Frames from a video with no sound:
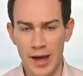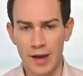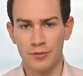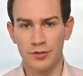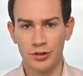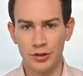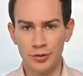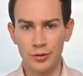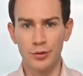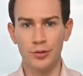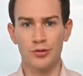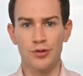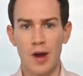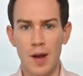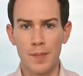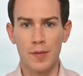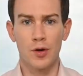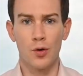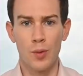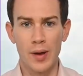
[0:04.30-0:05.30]
have two new
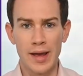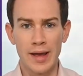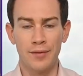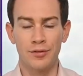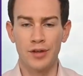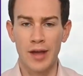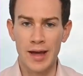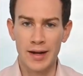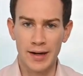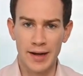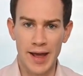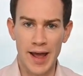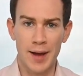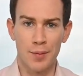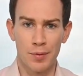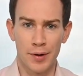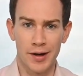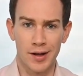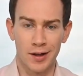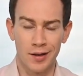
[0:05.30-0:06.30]
tropical waves and
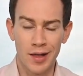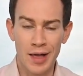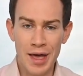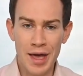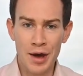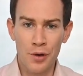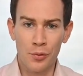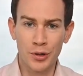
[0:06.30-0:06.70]
Gabrielle,